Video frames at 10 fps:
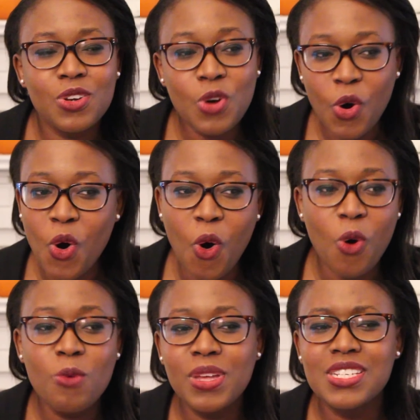go
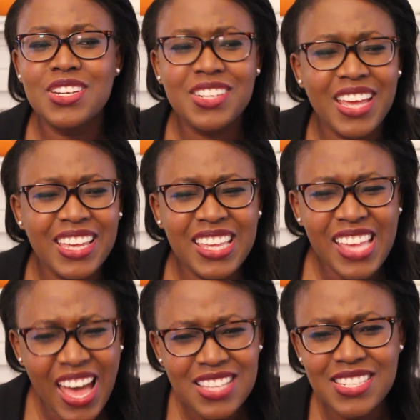home and you're like,
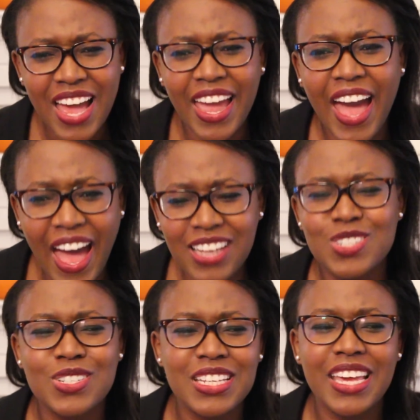yes, I
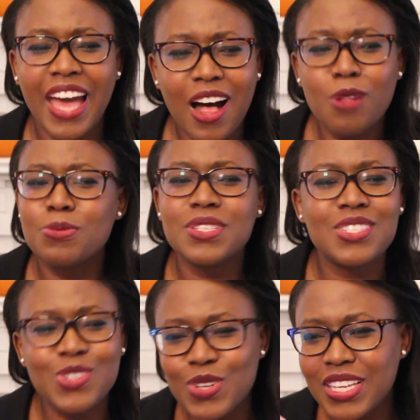actually helped
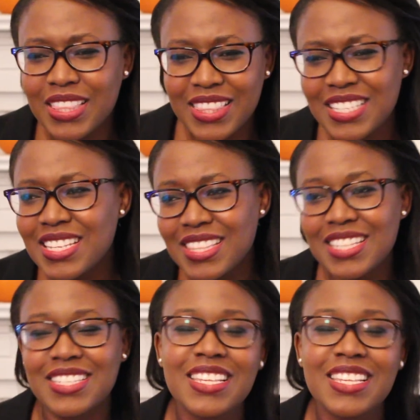doing this and this.